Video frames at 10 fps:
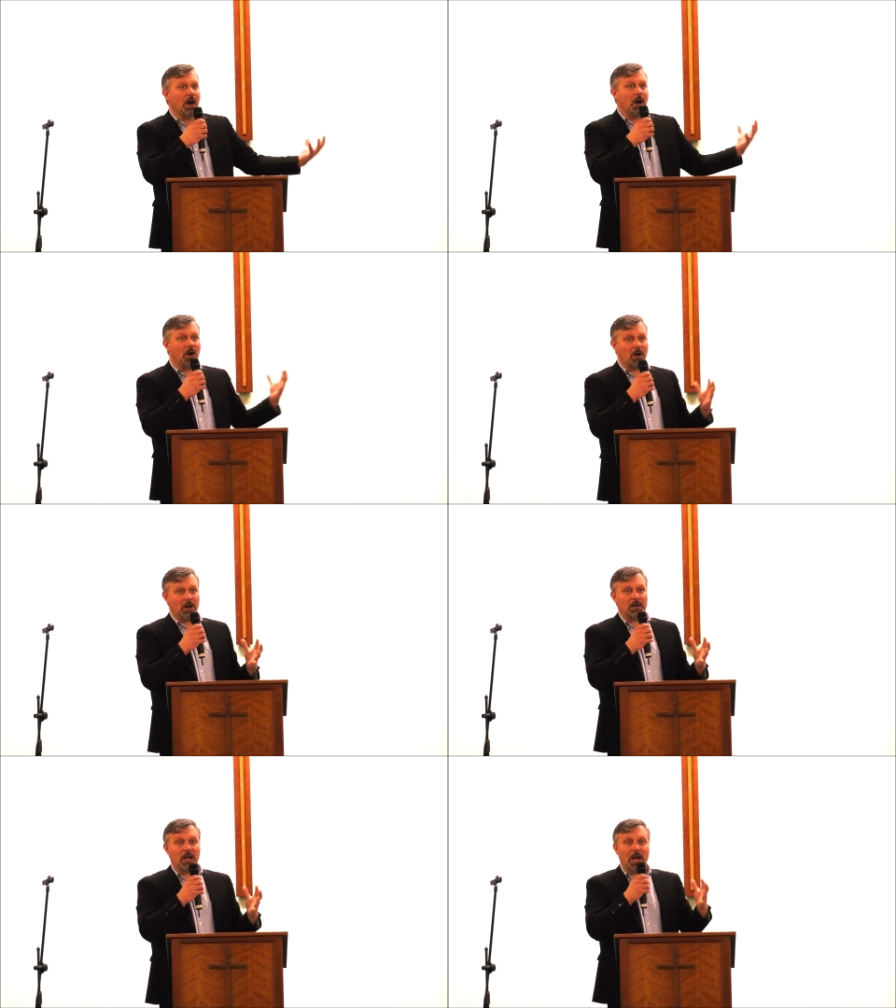
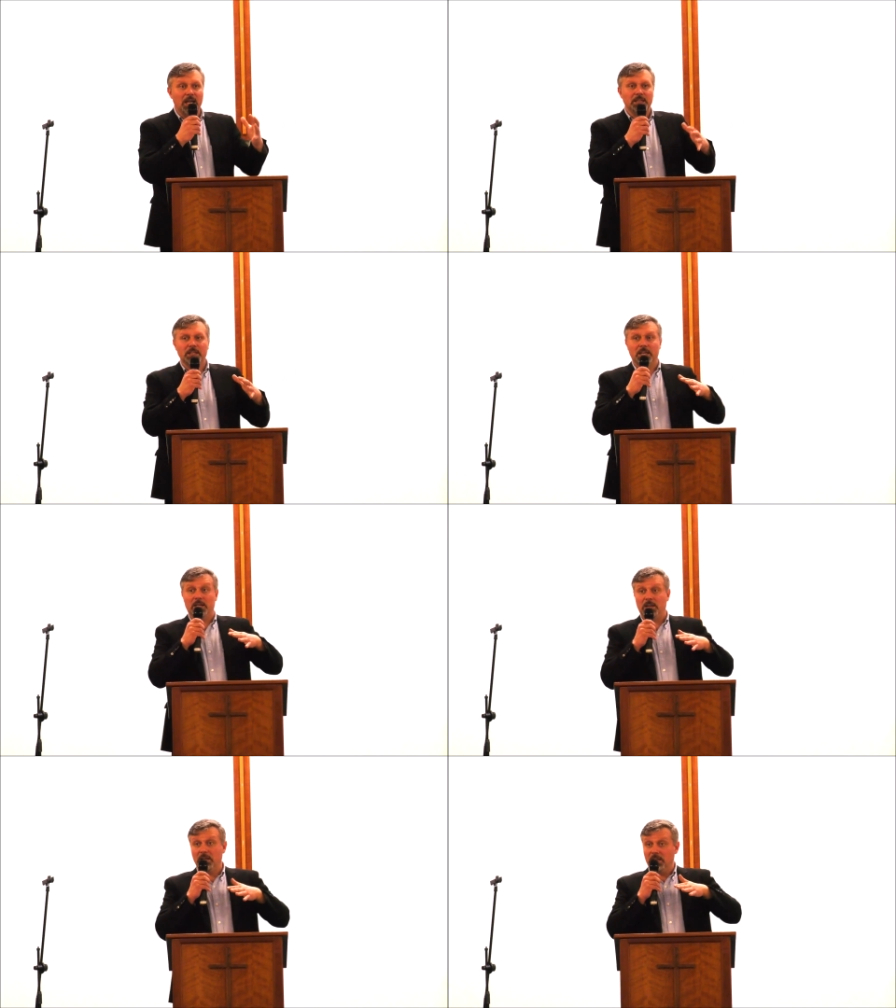are
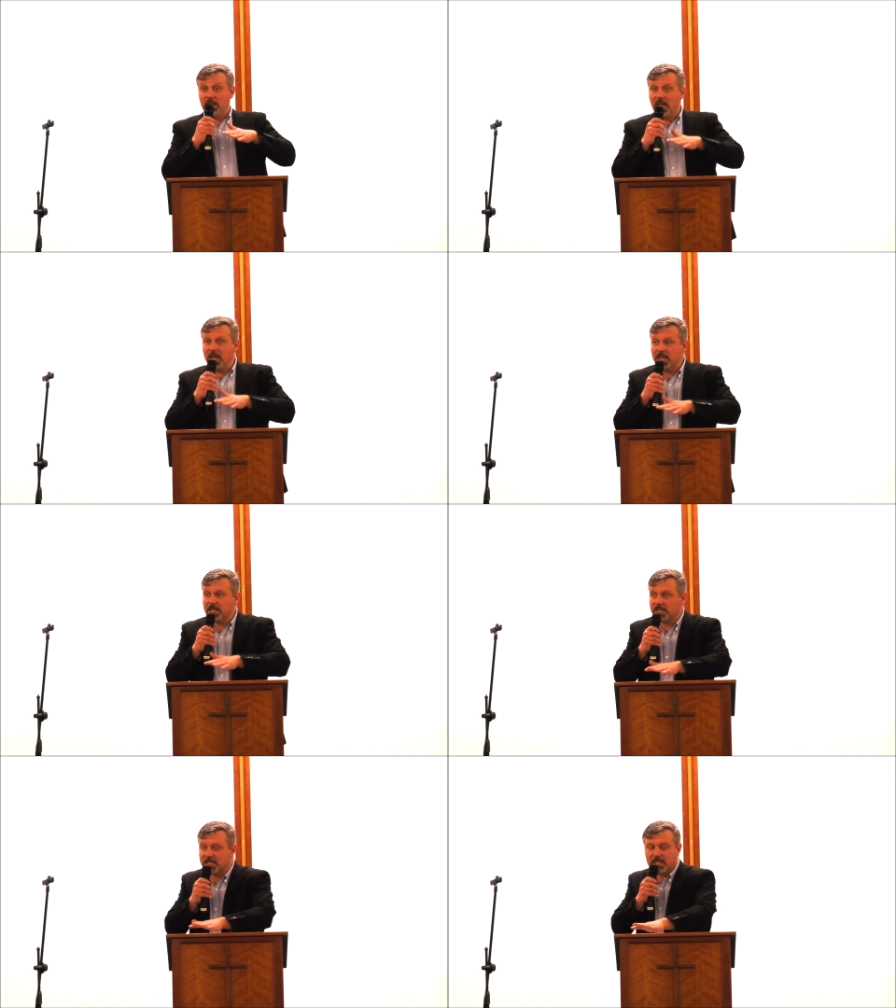under
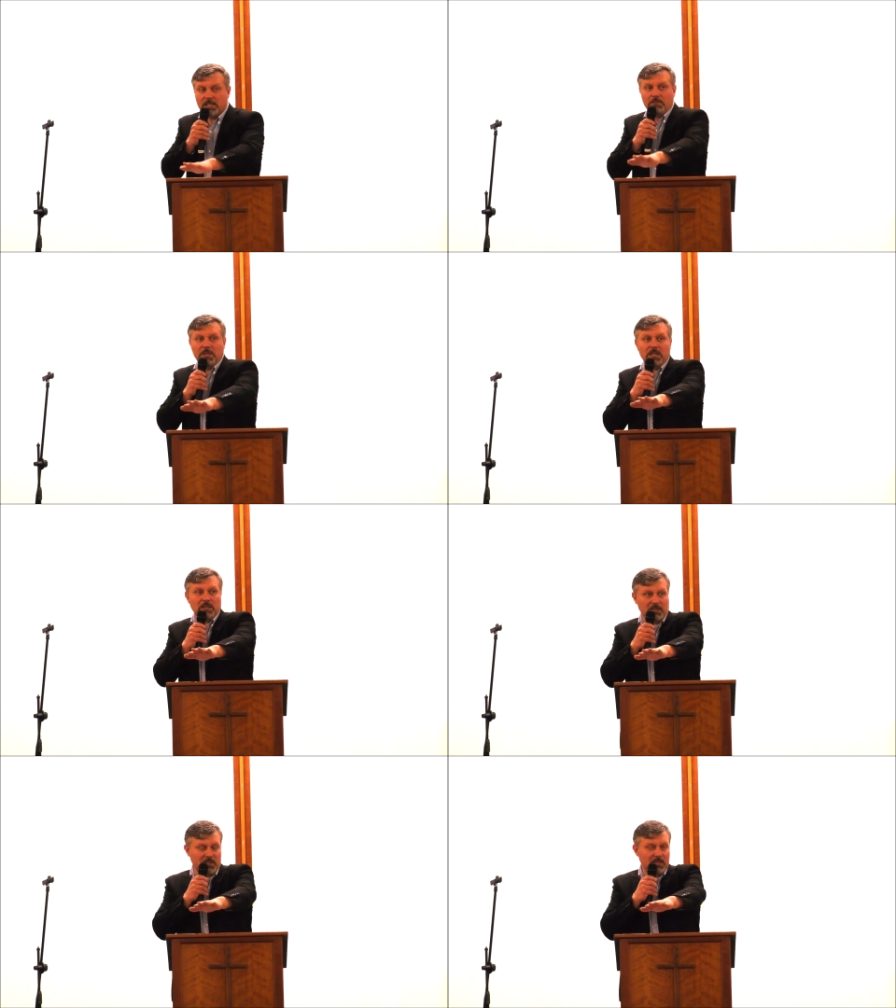his
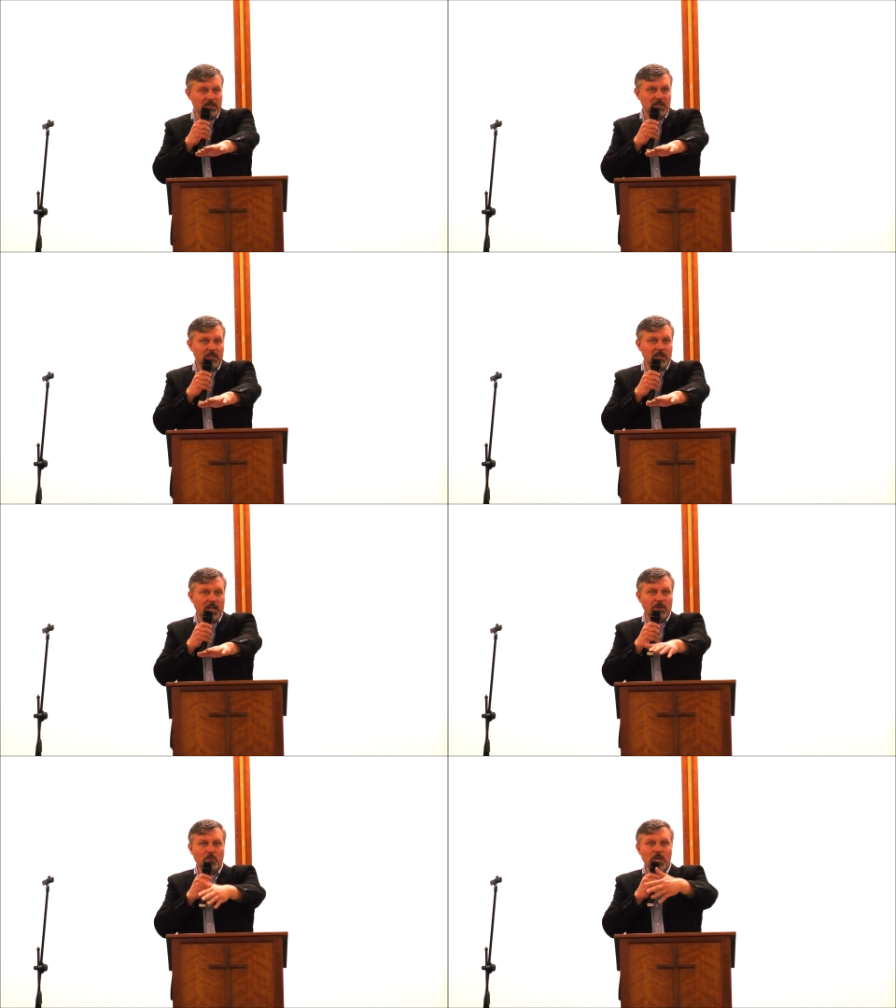dominion
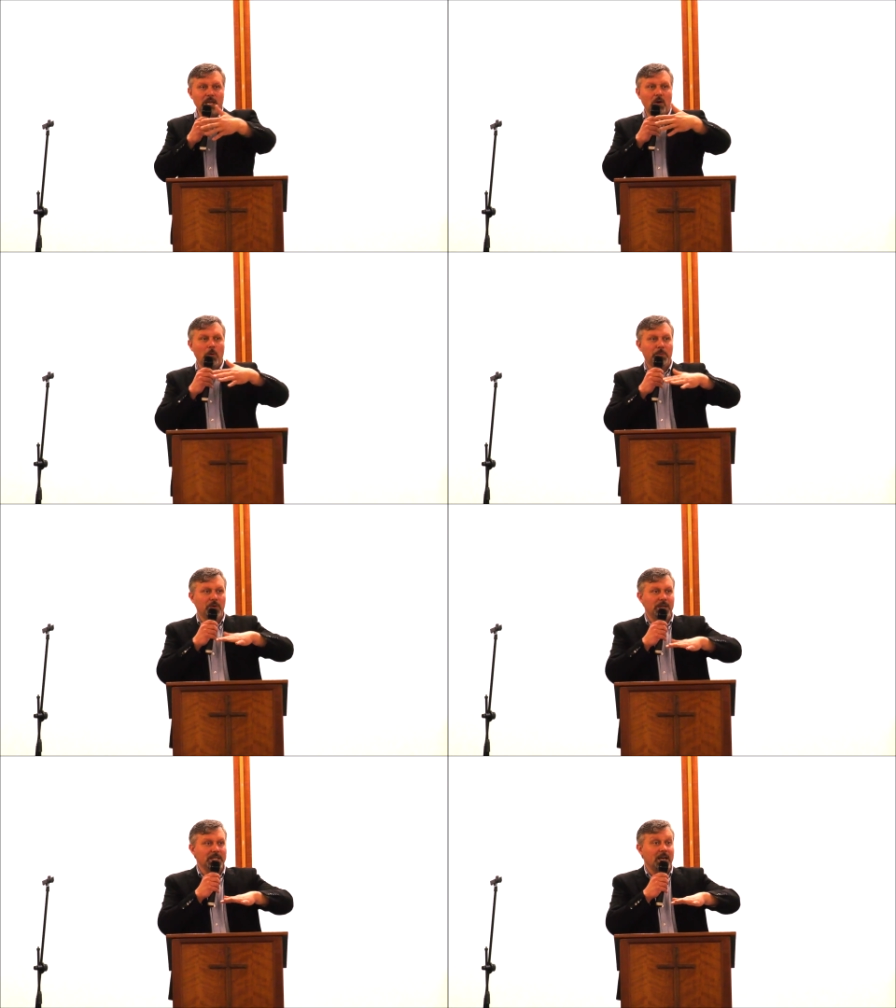and we
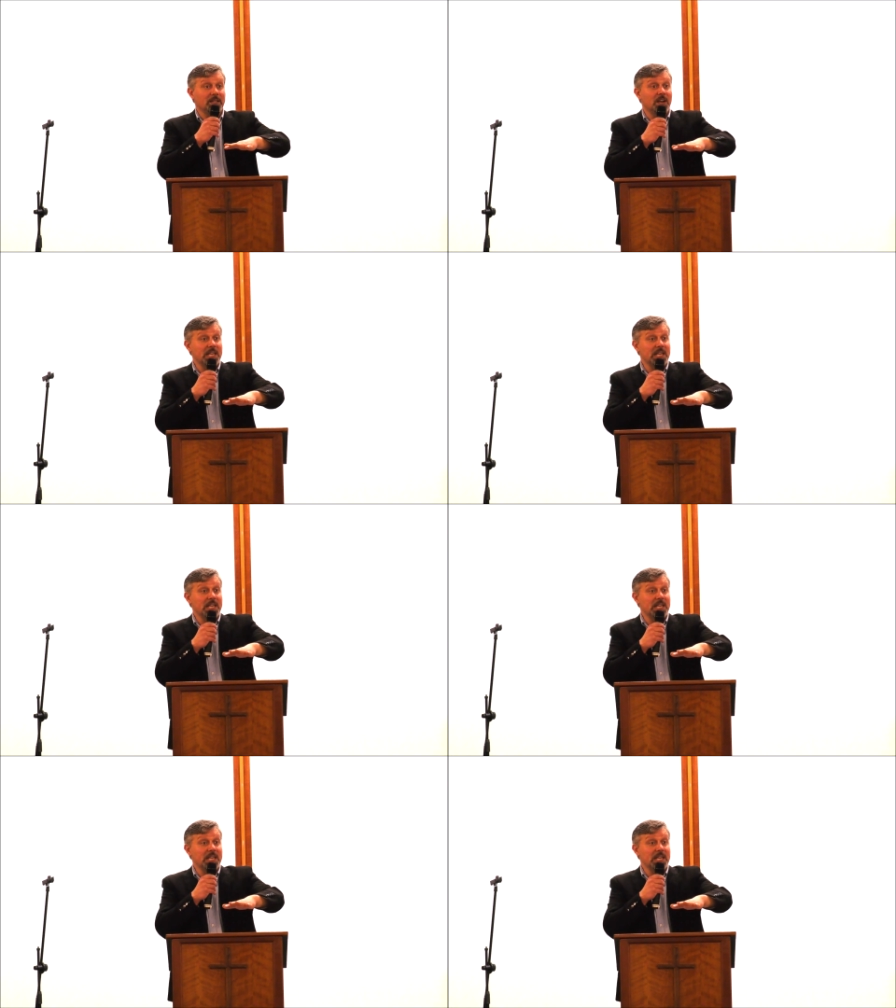operate under